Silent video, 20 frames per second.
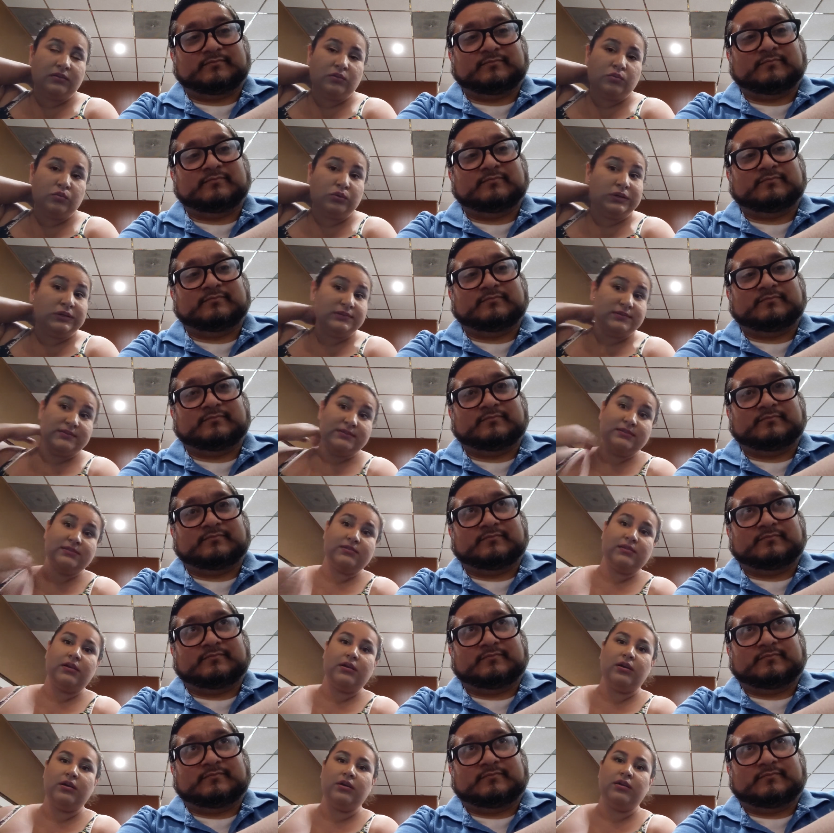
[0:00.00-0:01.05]
Speaker 1: on the woods,
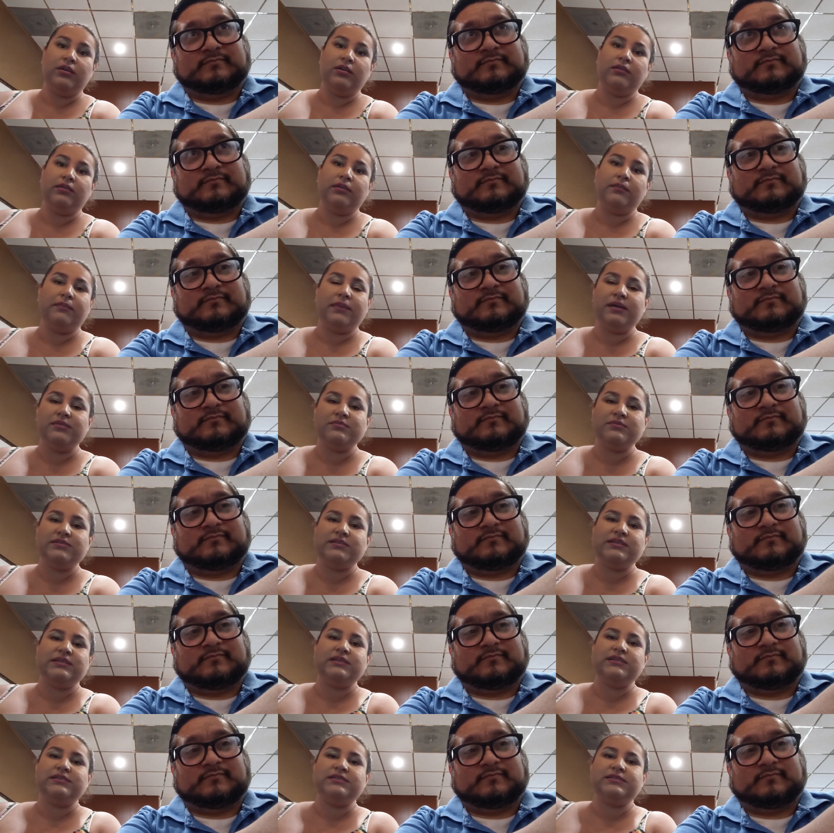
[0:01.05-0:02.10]
on the
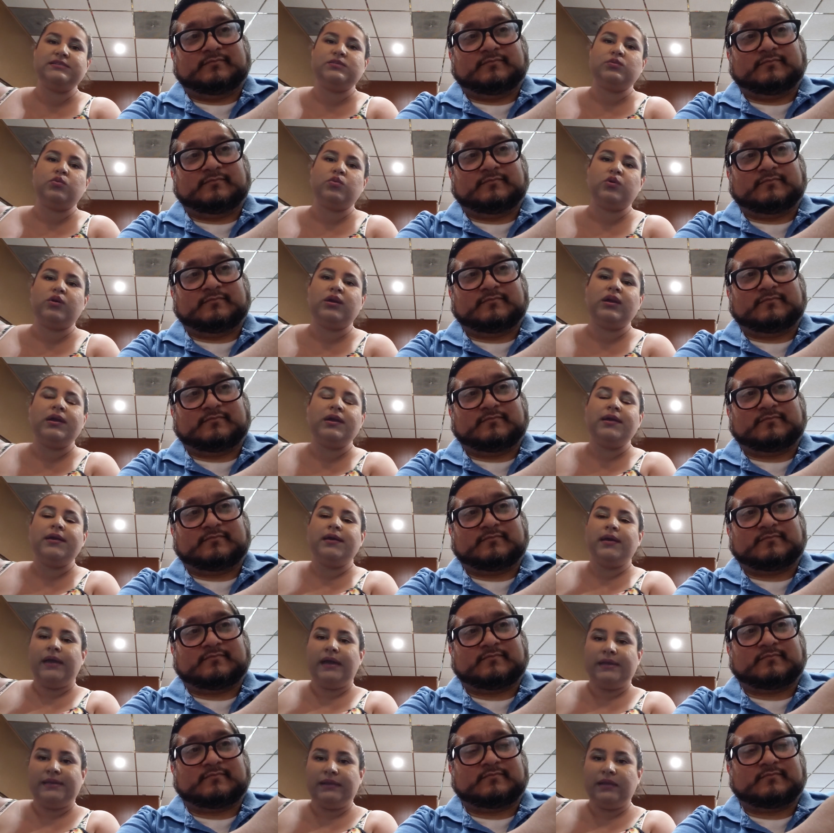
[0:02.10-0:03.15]
mountains, or
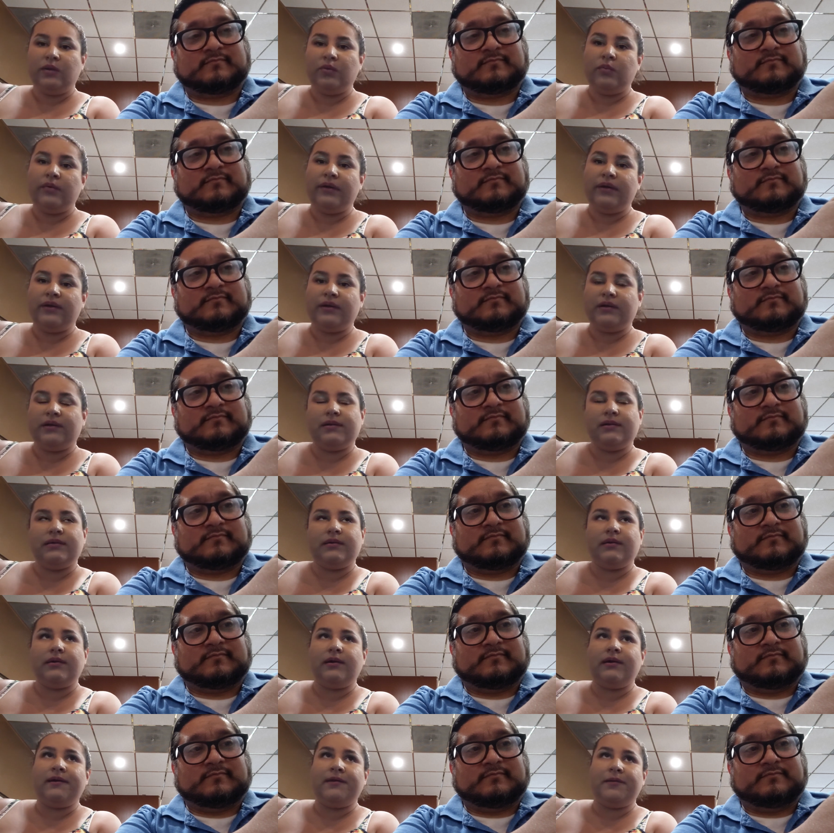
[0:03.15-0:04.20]

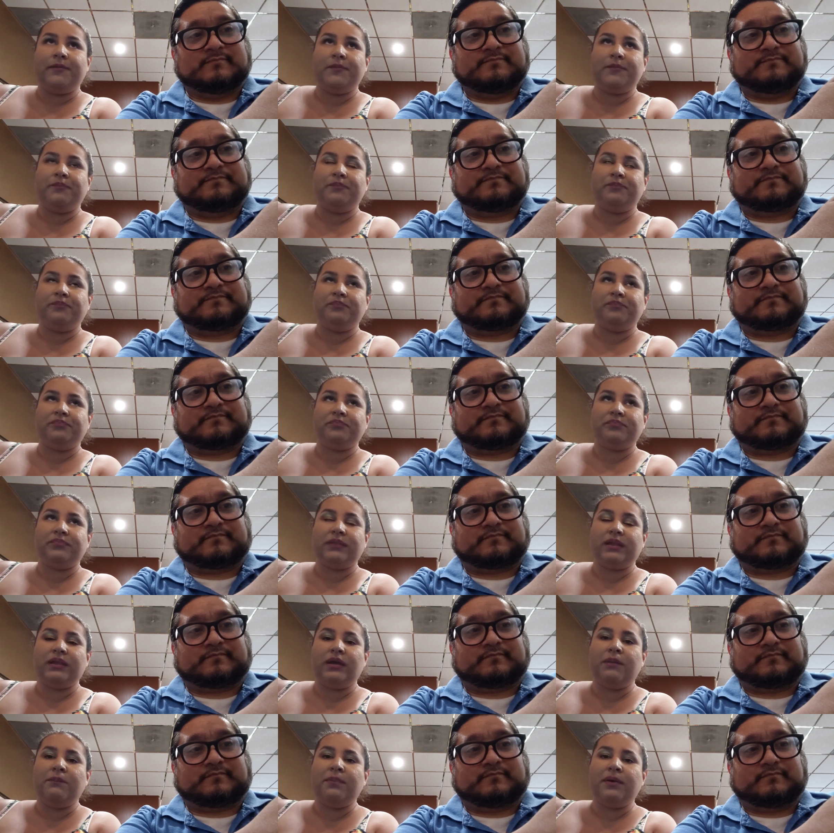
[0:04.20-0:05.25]
anywhere um,
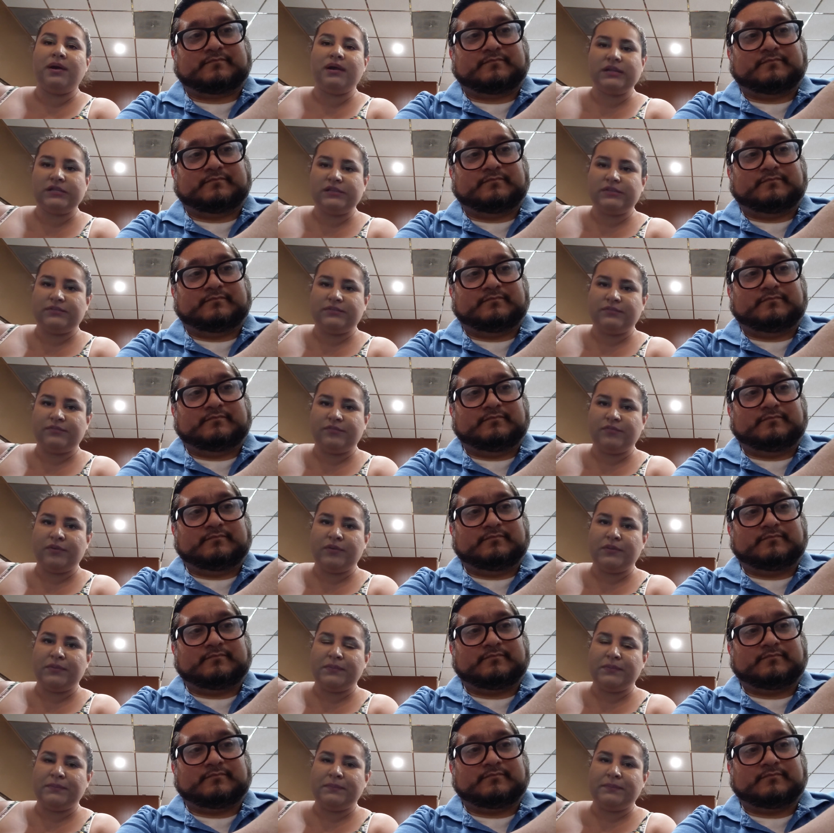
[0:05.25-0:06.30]
apart
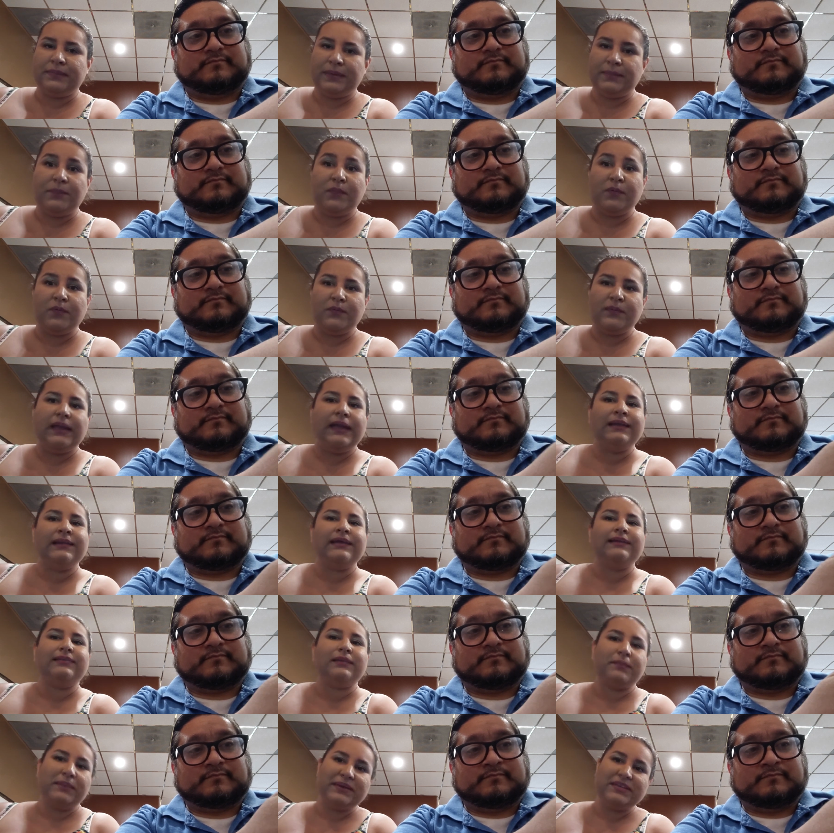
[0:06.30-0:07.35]
from people. And
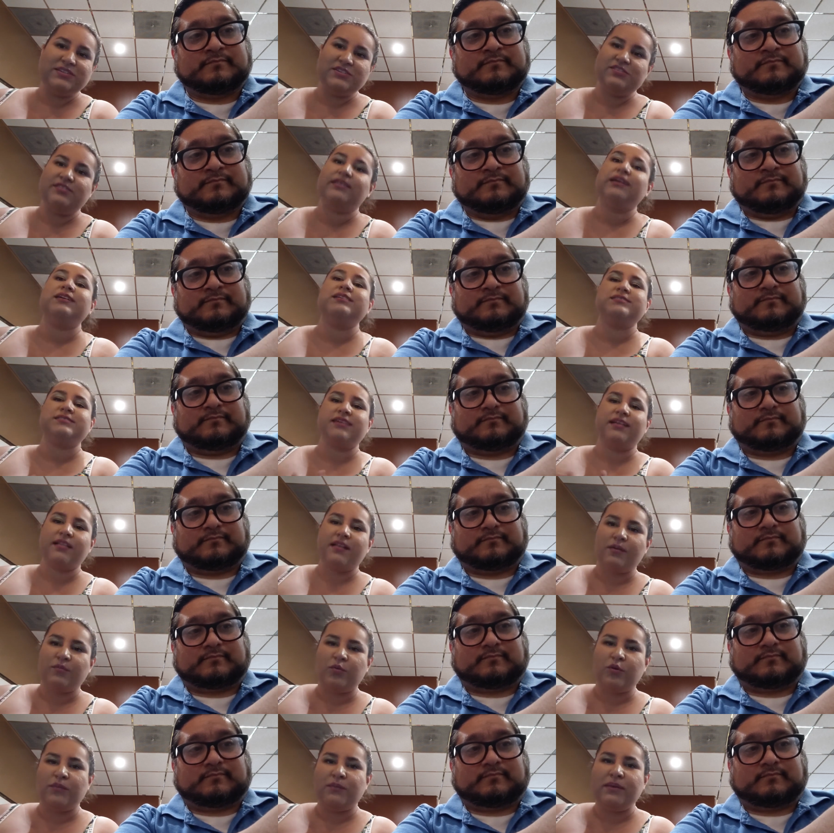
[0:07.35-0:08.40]
at the beach there's a
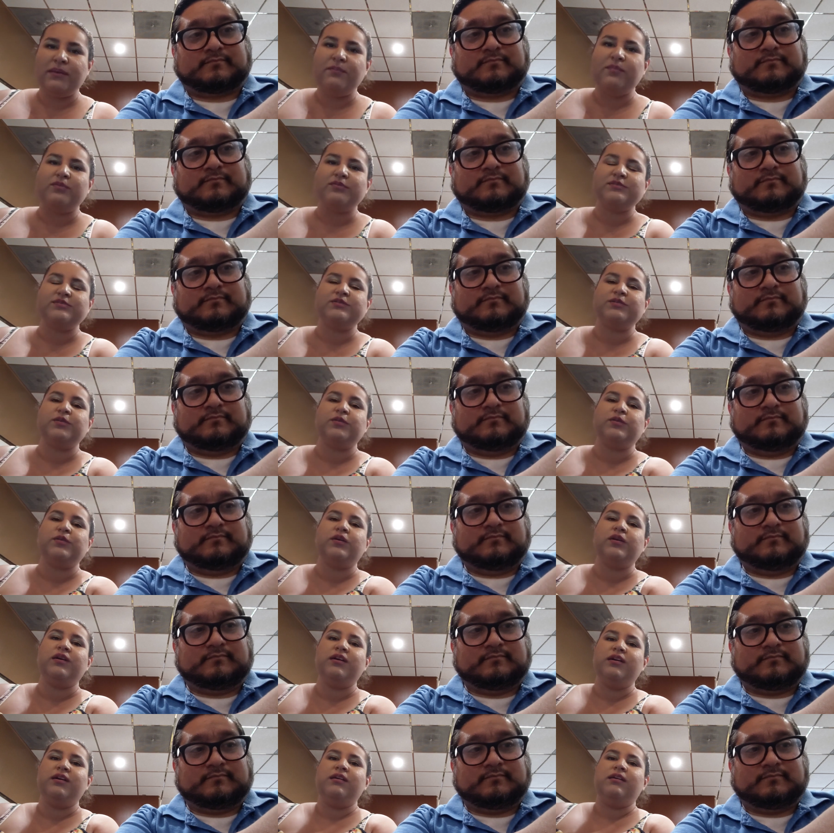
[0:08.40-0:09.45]
lot more people, so
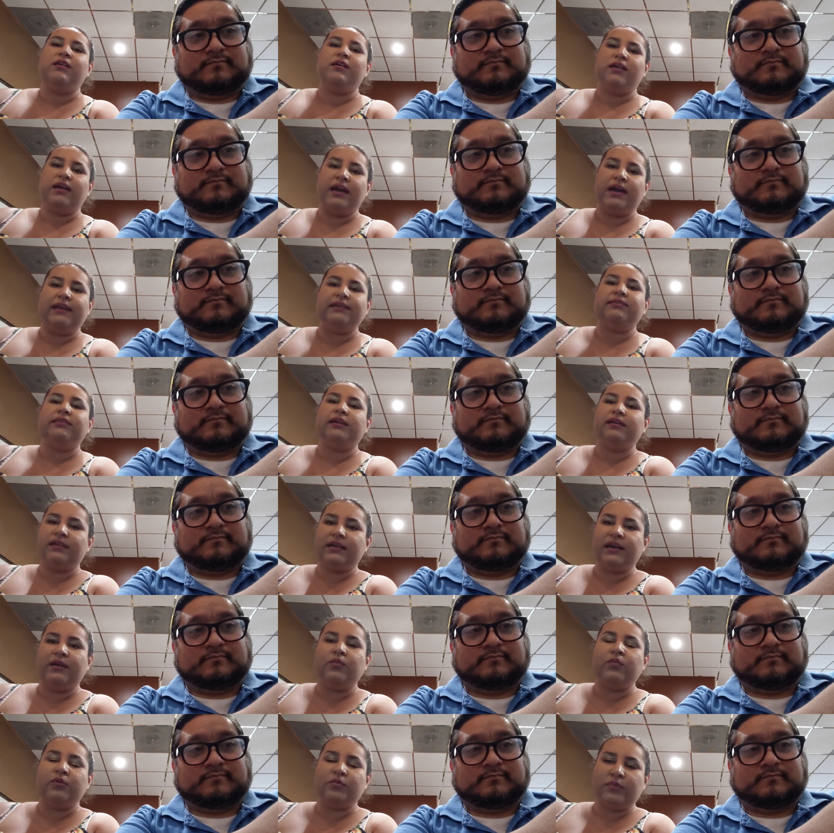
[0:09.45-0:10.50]
I think
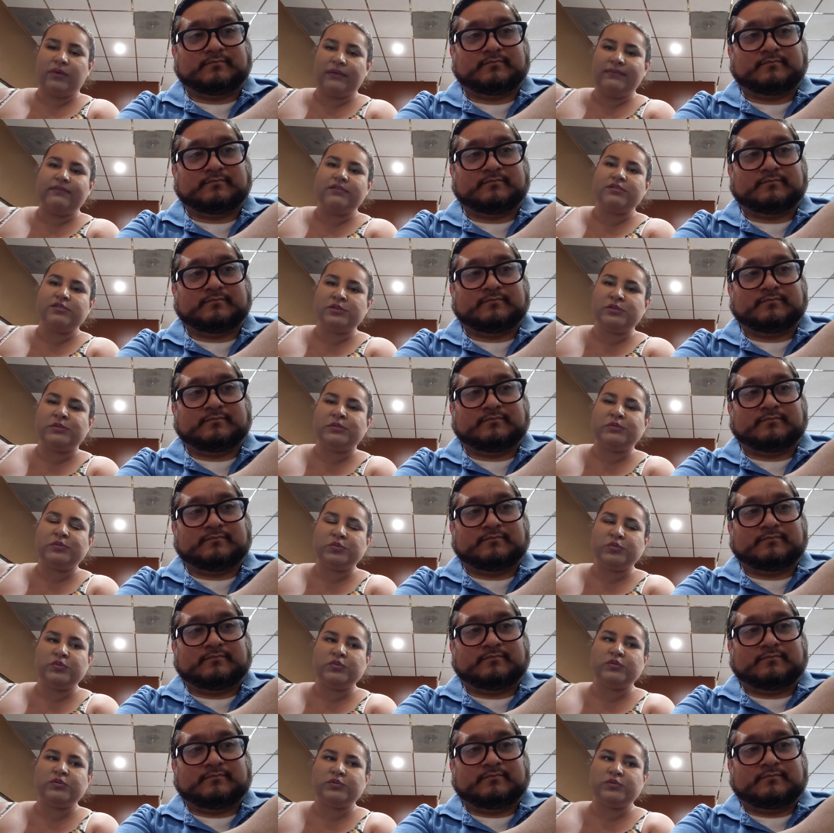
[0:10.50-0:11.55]
I would rather choose
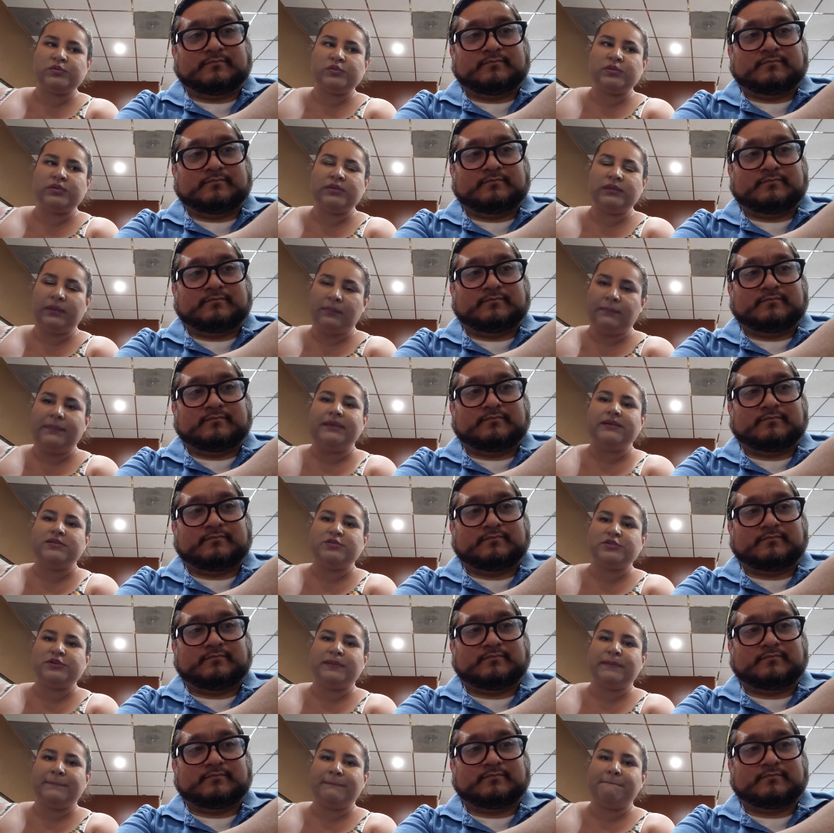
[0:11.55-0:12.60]
the
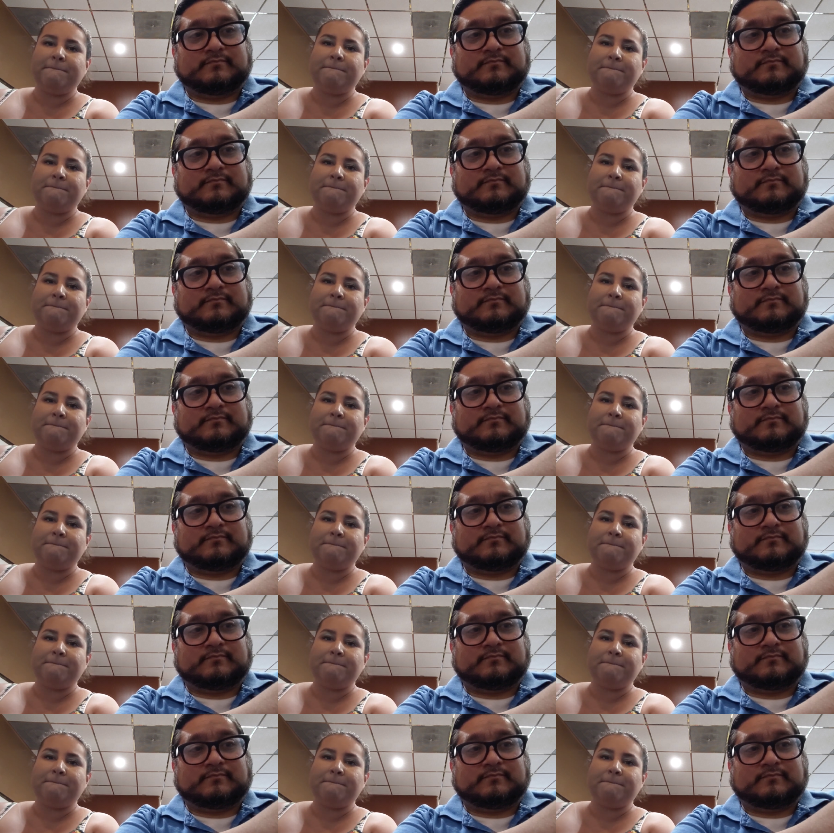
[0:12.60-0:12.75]
beach.